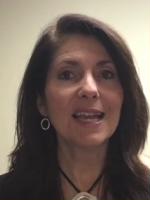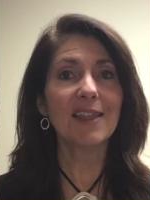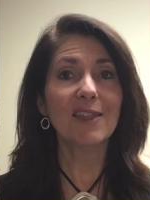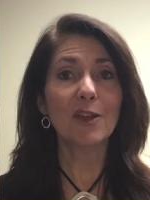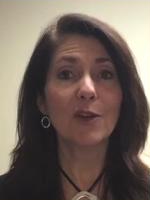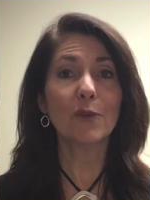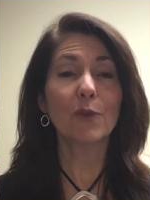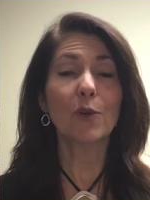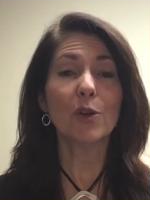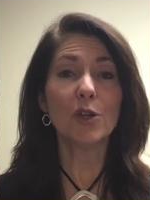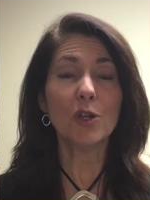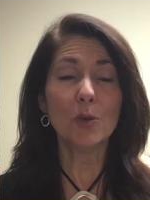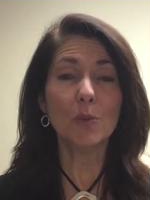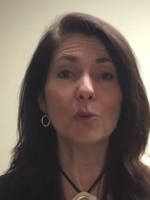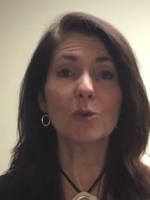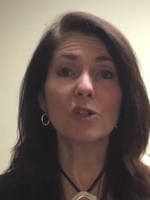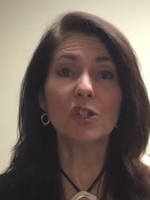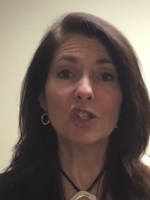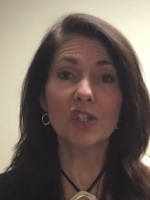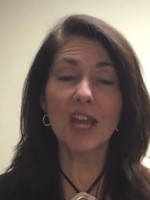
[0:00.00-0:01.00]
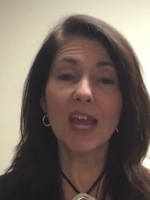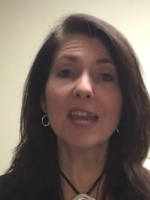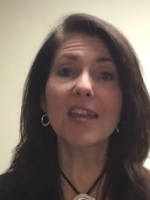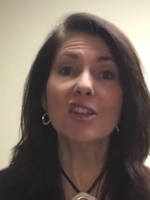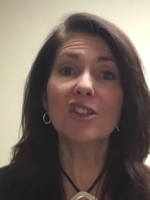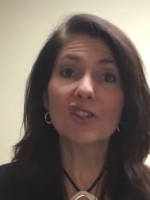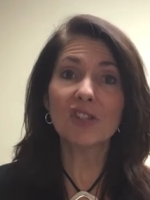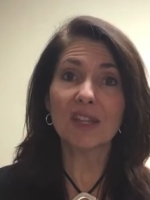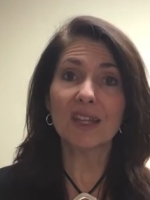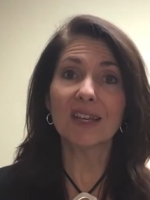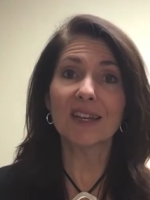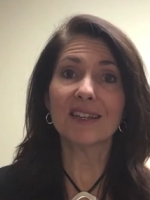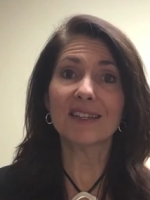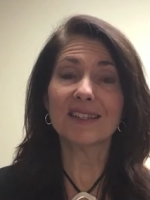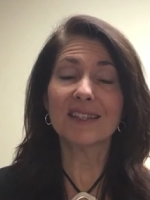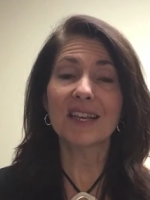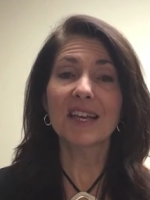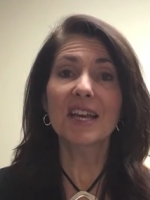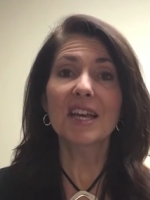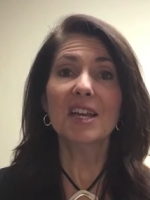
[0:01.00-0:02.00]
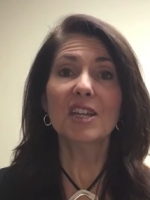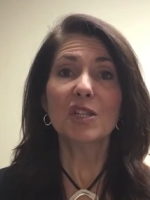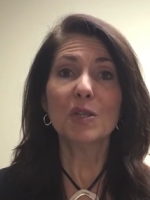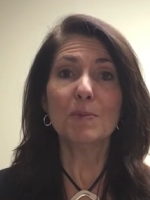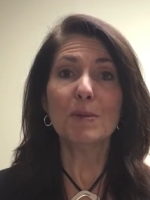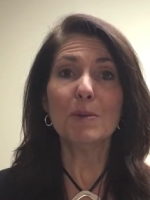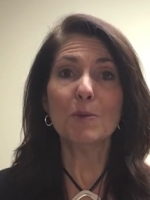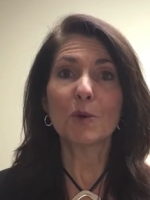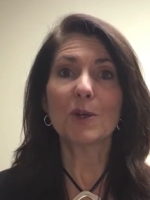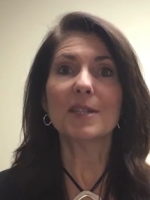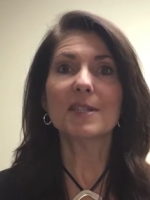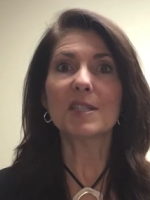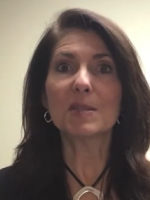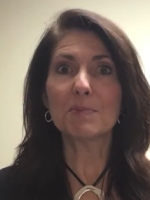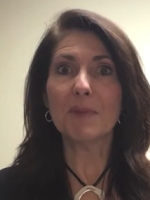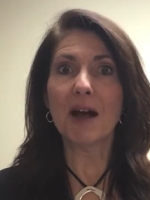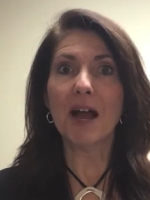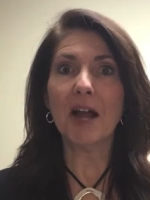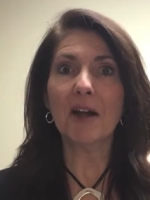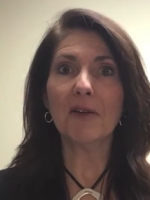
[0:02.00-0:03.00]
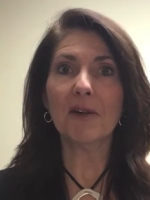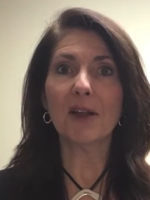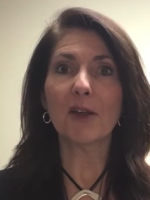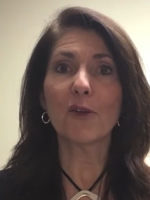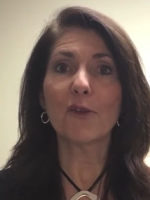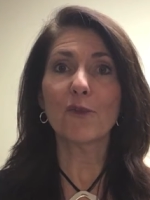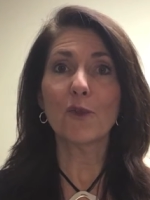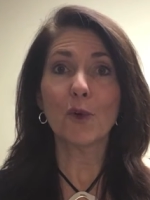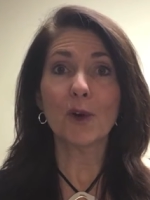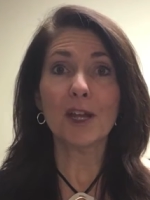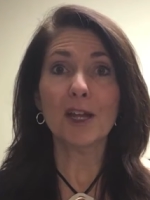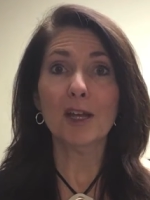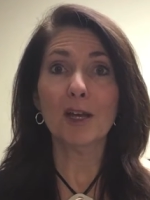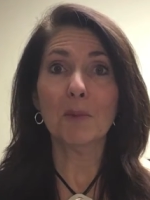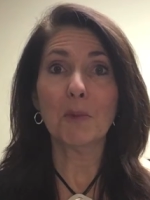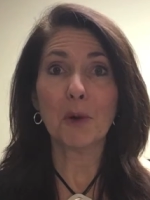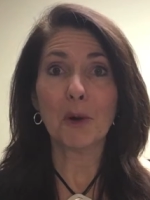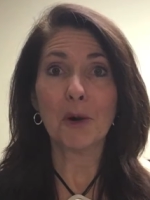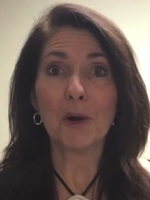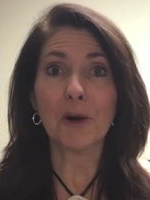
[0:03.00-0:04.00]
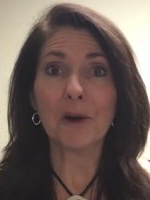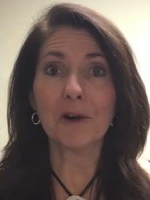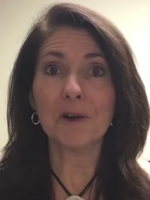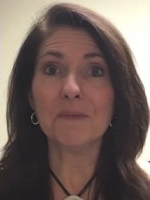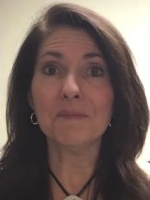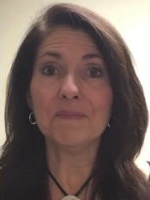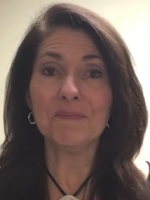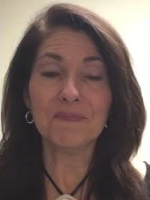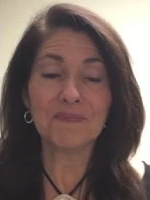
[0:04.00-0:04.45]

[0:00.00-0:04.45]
and therefore you will change this to be more inspiring for him or her.